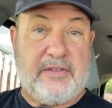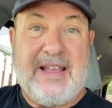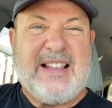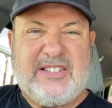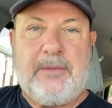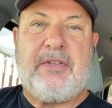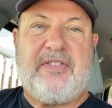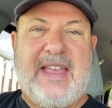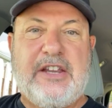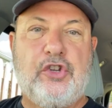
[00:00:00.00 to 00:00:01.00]
that's
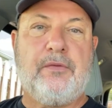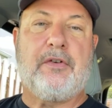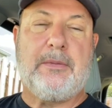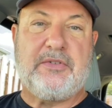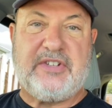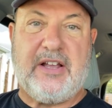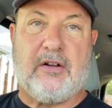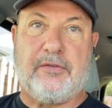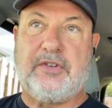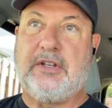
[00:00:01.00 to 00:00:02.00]
something they can do for
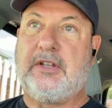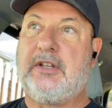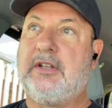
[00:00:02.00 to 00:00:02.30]
themselves.